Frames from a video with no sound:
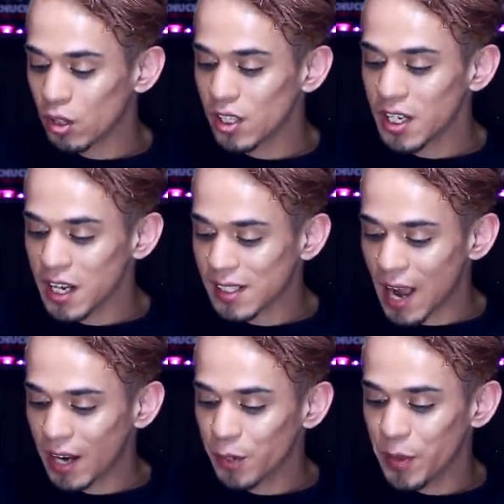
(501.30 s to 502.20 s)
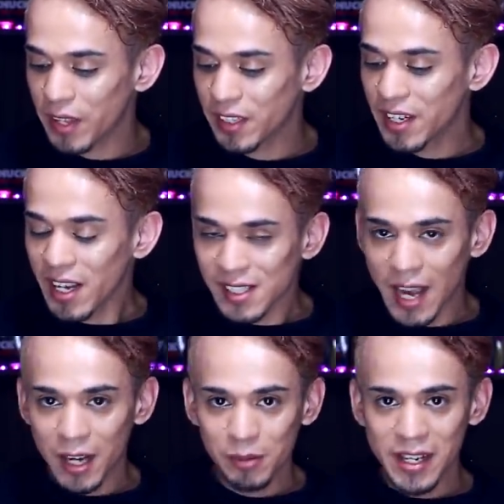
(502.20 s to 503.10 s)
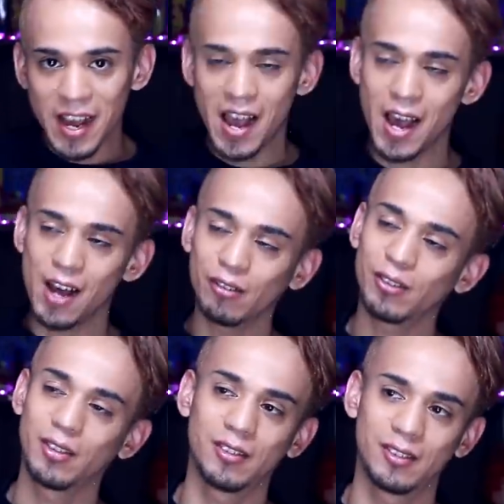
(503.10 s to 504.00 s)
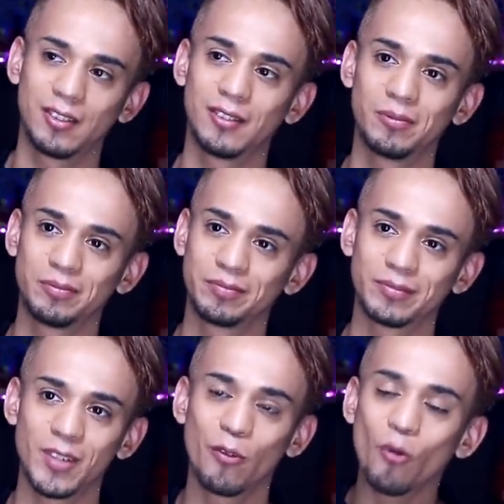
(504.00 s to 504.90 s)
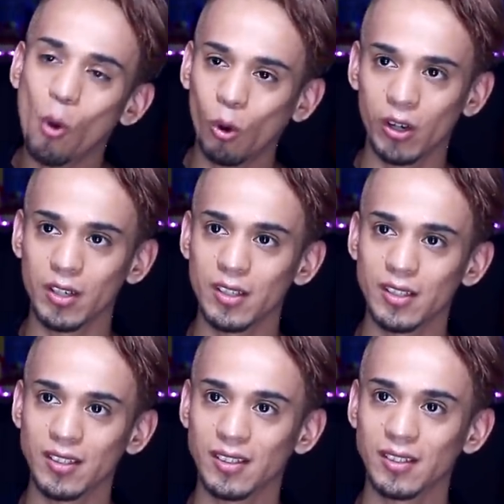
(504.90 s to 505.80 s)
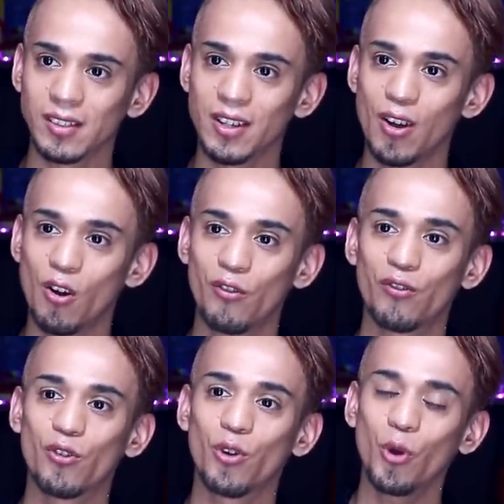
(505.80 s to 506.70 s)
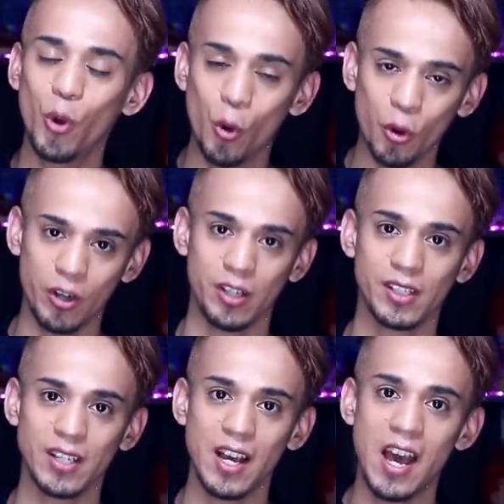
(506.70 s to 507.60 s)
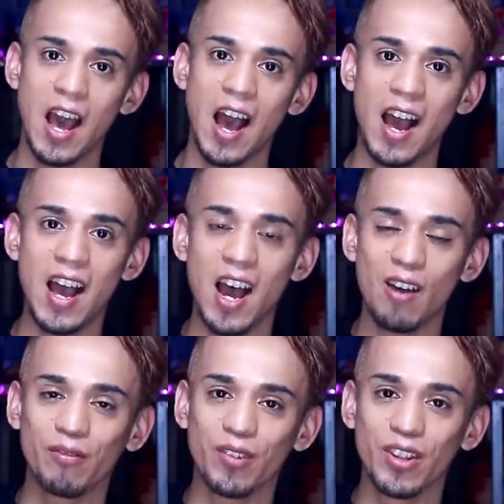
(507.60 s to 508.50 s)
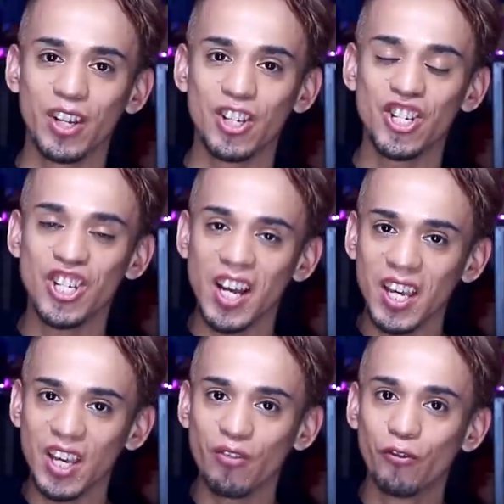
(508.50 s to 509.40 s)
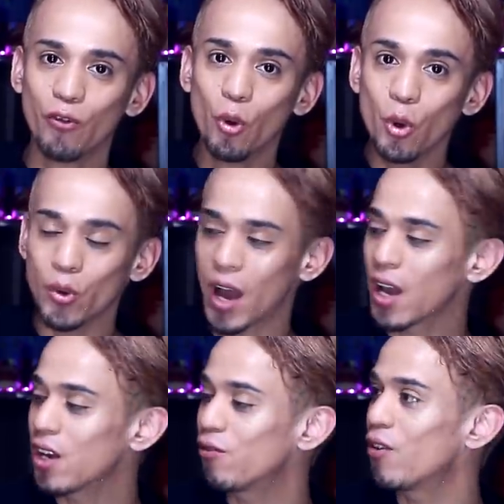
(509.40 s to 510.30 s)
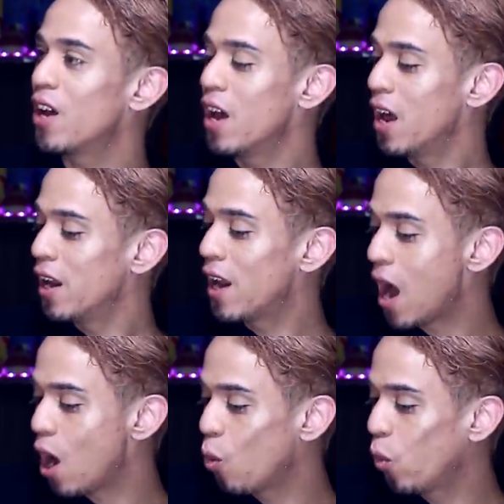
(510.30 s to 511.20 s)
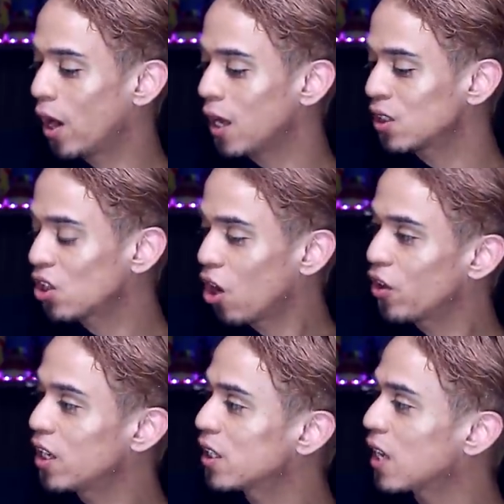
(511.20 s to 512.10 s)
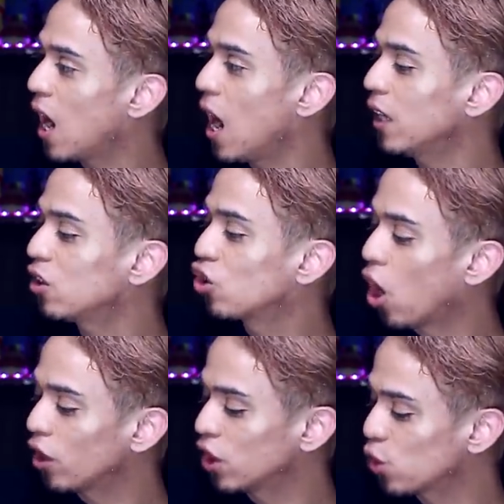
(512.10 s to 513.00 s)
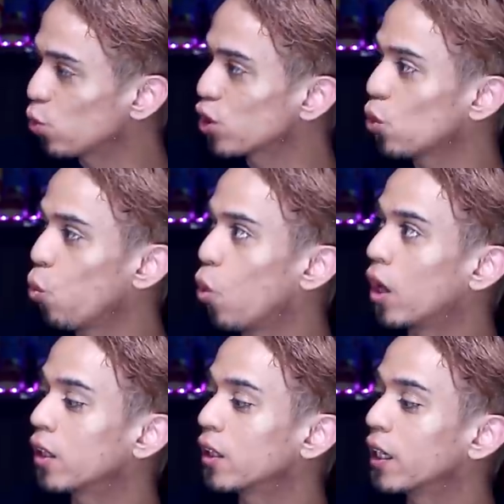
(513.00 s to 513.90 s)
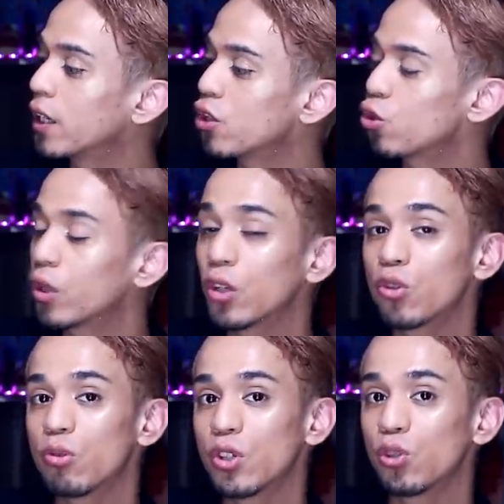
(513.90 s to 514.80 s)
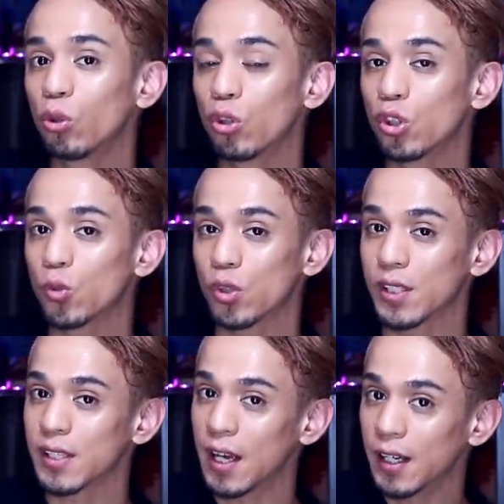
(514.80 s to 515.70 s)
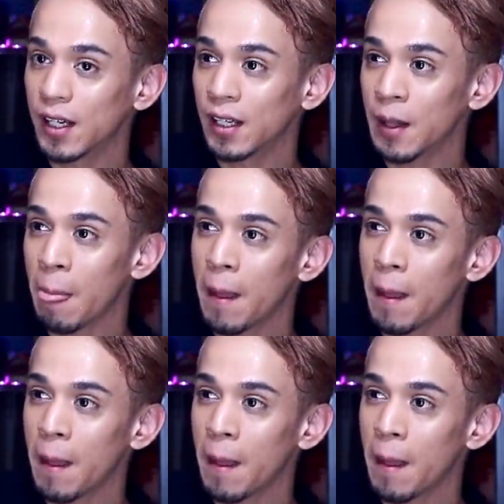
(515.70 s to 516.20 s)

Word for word: on to the next item. And the next item that I have, of course, of course, I have the Chucky Voodoo Knife. Now, when I saw this, I thought this was the one that Trick or Treat Studios were selling.